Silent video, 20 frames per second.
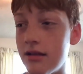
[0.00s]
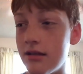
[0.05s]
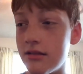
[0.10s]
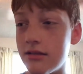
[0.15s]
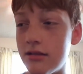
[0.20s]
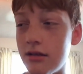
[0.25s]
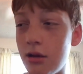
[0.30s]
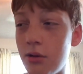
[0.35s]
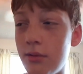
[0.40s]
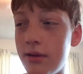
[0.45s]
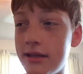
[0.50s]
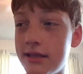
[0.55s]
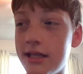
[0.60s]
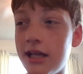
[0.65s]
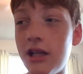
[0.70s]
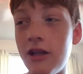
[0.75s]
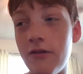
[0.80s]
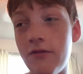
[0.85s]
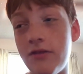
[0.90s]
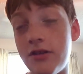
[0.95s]
So
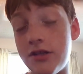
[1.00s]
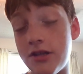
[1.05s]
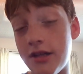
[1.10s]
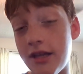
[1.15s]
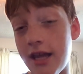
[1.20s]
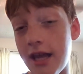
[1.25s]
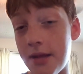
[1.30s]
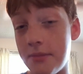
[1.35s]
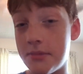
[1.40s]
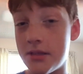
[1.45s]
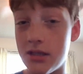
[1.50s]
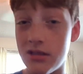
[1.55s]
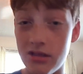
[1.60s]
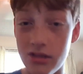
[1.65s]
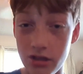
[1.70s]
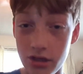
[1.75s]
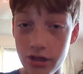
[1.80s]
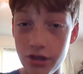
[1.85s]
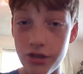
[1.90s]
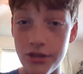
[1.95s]
Intellivision games are
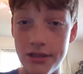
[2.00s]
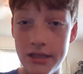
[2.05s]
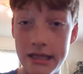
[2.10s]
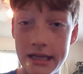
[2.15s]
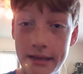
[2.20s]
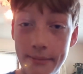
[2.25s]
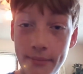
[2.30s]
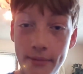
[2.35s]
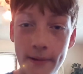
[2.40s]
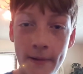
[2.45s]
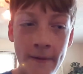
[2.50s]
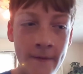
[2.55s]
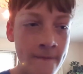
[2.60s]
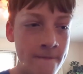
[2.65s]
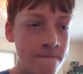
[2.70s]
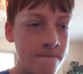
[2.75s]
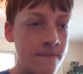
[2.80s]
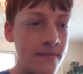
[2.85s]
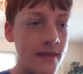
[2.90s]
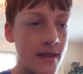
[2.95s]
dirt cheap.
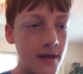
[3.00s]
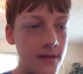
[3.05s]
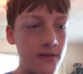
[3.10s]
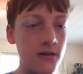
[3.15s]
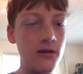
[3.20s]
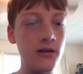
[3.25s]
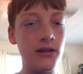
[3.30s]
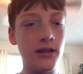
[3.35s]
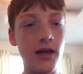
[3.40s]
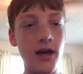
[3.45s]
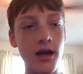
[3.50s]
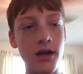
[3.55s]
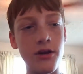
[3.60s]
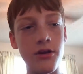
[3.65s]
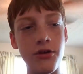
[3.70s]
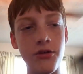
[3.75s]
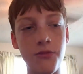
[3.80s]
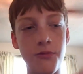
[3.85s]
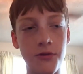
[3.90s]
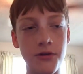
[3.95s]
And there are a lot of
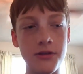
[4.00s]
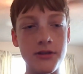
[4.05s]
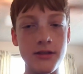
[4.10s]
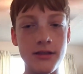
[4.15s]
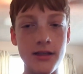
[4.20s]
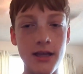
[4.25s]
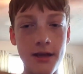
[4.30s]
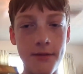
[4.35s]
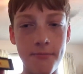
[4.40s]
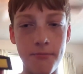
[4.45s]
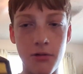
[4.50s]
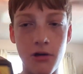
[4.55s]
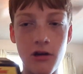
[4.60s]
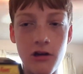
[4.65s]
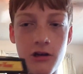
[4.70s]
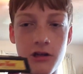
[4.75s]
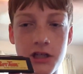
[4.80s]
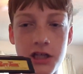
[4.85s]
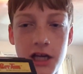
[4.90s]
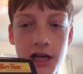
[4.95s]
good ones like
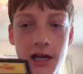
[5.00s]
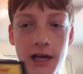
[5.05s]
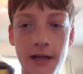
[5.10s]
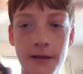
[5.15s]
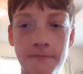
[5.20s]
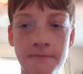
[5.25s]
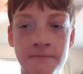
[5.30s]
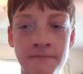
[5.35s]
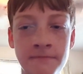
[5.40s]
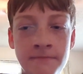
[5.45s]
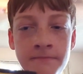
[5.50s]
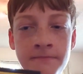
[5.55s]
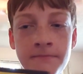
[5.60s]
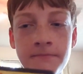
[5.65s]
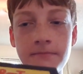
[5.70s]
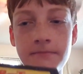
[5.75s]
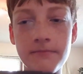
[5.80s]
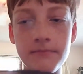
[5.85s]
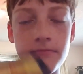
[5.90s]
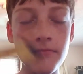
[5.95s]
Burger Time.
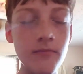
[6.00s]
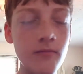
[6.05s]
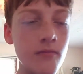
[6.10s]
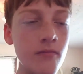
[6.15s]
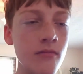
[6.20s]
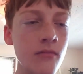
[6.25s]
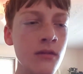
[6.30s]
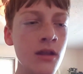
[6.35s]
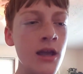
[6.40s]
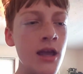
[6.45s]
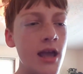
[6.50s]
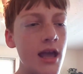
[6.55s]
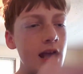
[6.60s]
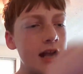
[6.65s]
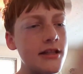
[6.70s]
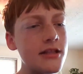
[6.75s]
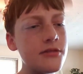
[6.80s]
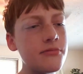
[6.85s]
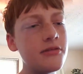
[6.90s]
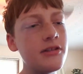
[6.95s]

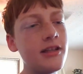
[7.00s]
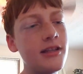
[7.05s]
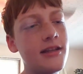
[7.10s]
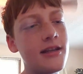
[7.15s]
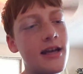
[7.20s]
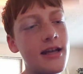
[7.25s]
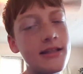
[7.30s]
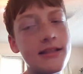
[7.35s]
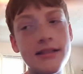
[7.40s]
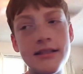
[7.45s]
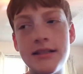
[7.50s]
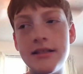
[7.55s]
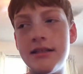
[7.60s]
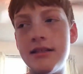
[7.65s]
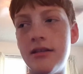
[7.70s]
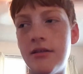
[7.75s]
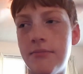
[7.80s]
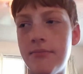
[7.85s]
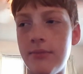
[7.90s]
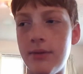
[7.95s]
It's a really nice
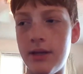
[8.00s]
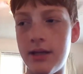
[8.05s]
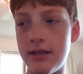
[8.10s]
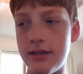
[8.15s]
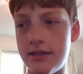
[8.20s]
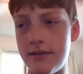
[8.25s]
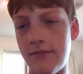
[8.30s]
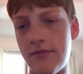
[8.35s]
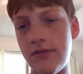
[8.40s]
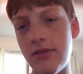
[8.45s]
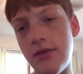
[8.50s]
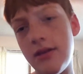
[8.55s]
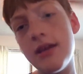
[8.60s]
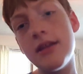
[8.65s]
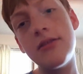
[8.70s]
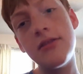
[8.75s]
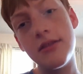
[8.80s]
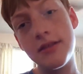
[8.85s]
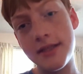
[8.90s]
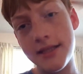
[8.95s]
system because if you
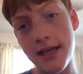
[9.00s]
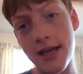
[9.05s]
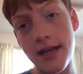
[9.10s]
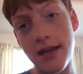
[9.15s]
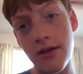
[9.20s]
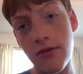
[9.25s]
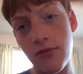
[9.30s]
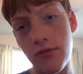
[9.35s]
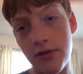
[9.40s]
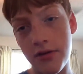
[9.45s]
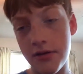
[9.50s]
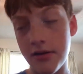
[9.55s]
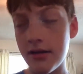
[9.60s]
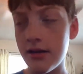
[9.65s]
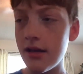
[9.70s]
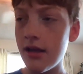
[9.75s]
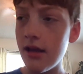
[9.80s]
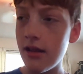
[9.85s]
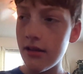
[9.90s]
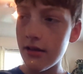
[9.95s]
get the second one,
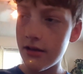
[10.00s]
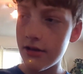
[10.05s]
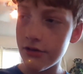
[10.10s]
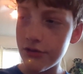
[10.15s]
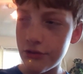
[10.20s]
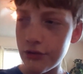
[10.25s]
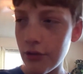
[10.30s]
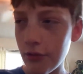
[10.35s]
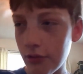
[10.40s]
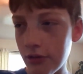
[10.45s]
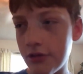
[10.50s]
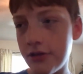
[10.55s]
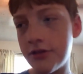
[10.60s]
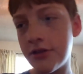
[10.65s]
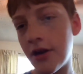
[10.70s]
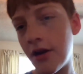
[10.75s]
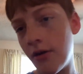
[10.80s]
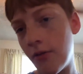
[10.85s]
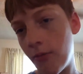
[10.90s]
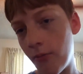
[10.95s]
the controllers
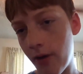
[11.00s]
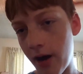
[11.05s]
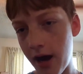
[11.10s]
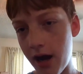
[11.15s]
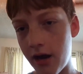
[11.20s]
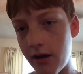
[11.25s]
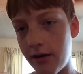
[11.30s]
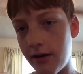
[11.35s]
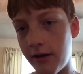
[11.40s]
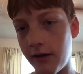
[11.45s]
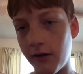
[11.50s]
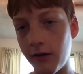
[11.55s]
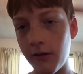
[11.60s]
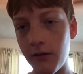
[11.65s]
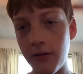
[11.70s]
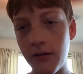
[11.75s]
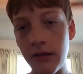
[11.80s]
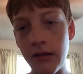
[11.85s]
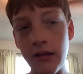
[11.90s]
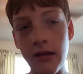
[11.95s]
aren't wired
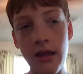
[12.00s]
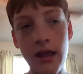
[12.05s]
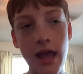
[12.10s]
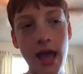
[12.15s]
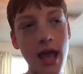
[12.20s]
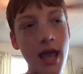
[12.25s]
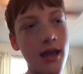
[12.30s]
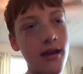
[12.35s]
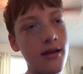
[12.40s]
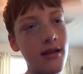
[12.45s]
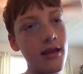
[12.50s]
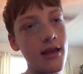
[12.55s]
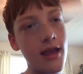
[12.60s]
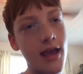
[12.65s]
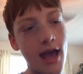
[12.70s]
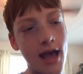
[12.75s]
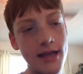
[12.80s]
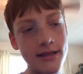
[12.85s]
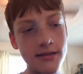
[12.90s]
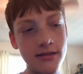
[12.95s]
in, and it
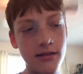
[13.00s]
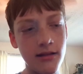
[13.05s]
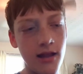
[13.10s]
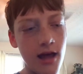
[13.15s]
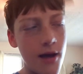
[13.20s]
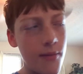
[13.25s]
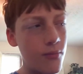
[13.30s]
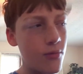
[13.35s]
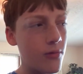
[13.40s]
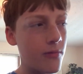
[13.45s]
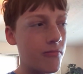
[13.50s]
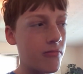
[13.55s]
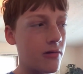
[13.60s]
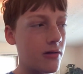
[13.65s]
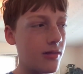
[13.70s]
has a lot more